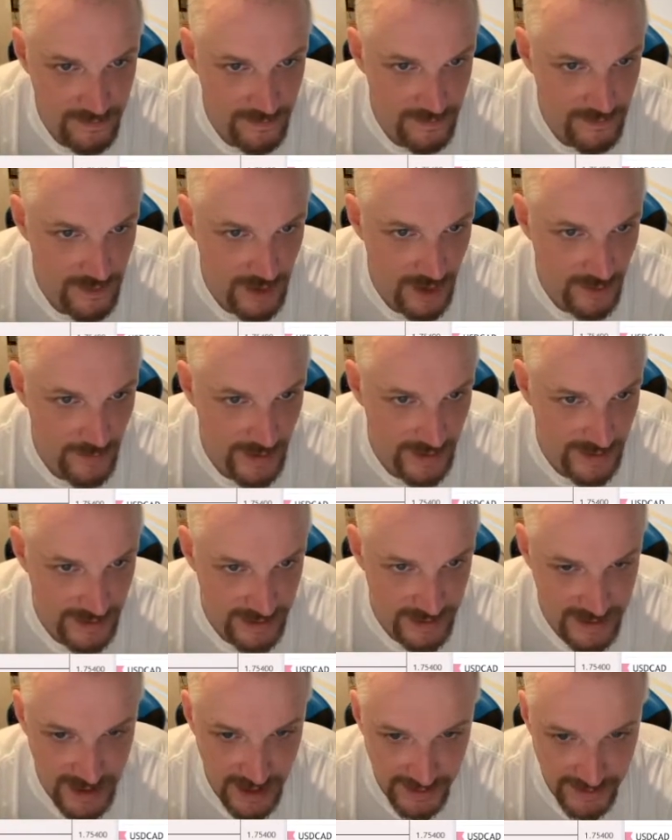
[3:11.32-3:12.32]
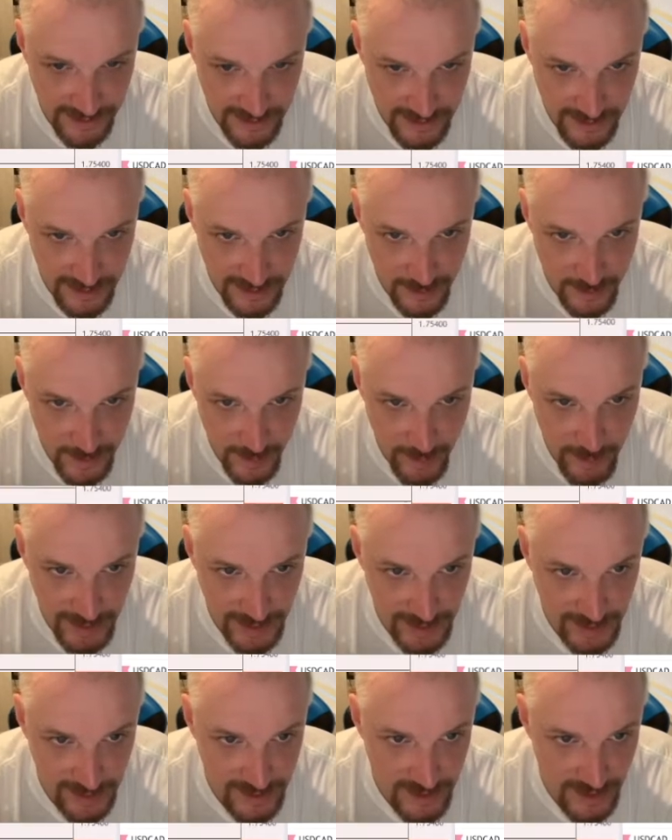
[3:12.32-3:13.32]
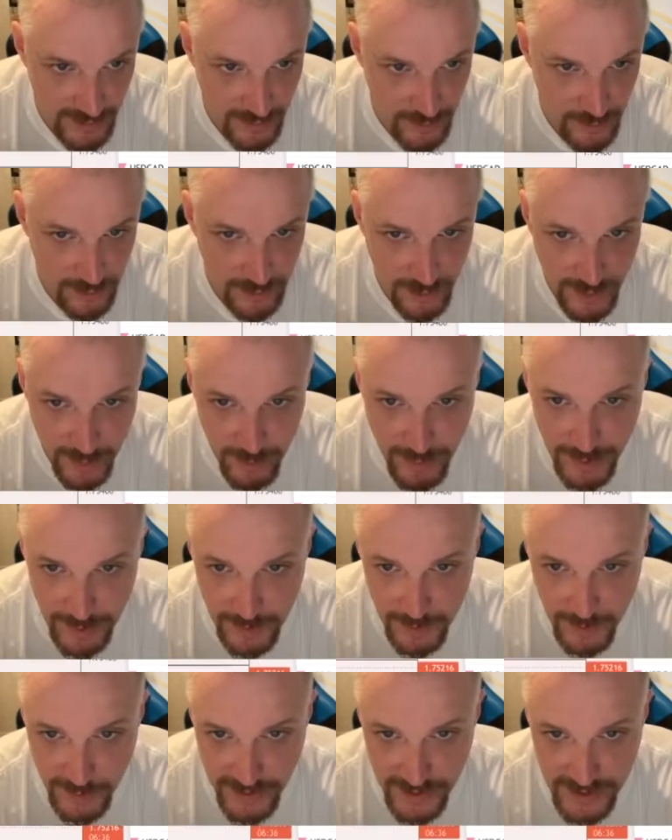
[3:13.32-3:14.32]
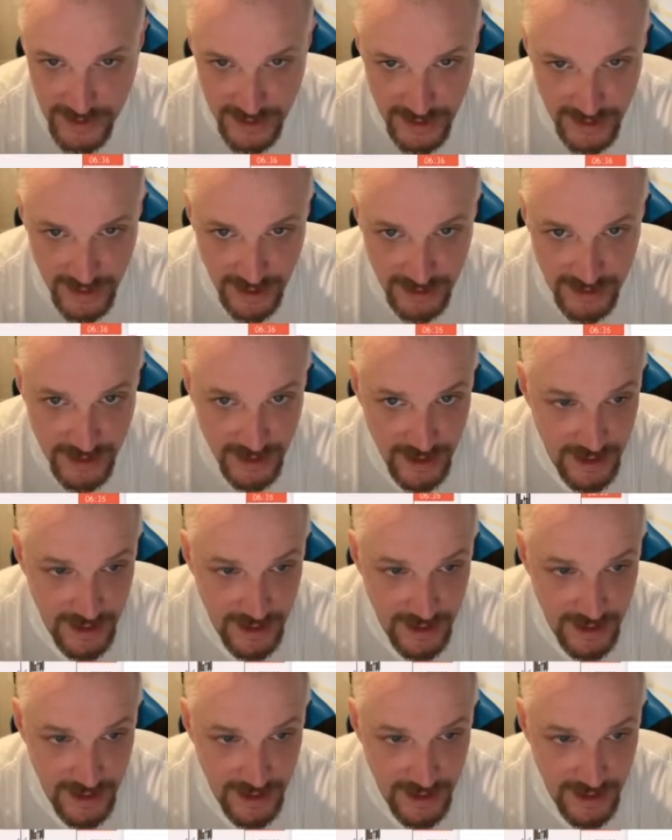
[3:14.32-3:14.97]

try and make these candles a little bit bigger because I know a lot of people want to see that.